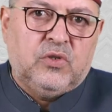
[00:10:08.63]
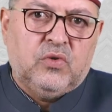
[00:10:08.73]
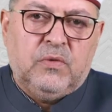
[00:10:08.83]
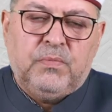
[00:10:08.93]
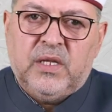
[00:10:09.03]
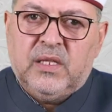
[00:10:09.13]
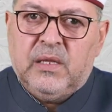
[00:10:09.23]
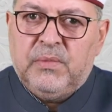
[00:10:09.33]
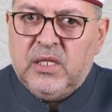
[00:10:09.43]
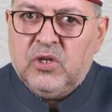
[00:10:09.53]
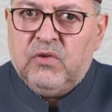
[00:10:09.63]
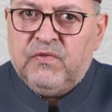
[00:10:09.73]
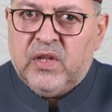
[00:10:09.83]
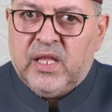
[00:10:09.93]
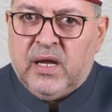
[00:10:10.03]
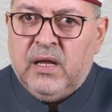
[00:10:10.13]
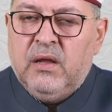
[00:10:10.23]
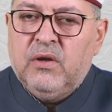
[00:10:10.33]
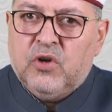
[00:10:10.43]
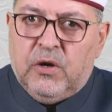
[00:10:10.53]
to complete the meaning of the
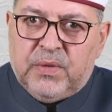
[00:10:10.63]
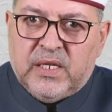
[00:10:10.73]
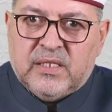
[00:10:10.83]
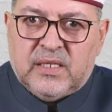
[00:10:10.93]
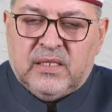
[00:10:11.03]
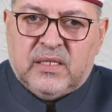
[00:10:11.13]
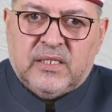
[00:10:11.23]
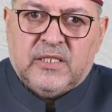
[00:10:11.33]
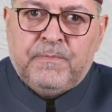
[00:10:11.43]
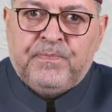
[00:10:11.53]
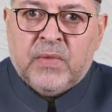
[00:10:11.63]
complex sentence.